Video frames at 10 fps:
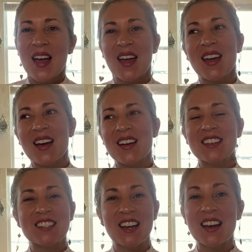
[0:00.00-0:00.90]

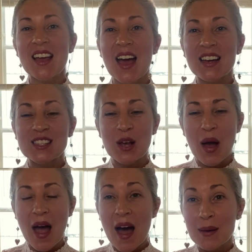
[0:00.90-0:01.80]
and it has
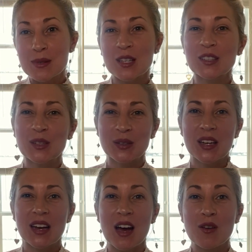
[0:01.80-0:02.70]

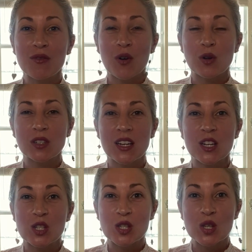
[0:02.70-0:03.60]
absolutely
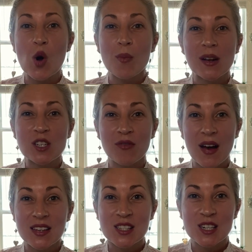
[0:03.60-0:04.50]
unfolded so much
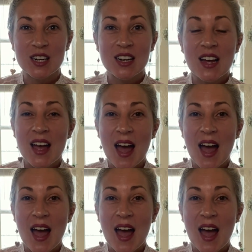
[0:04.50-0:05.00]
faster